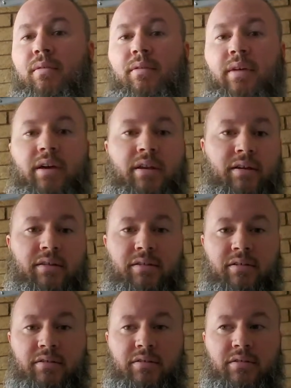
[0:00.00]
That I
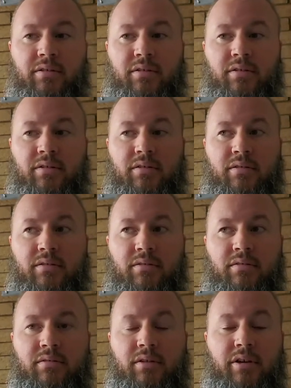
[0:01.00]
think's
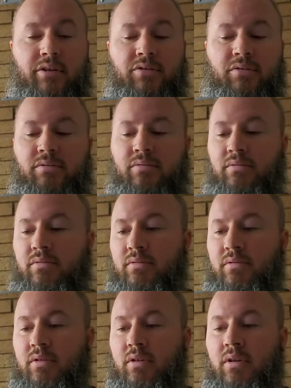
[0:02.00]
not true.
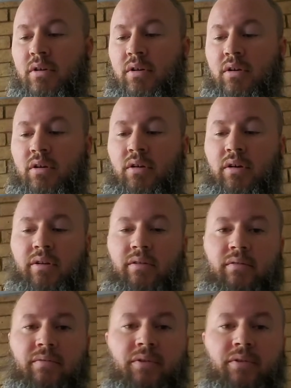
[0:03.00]
I don't know if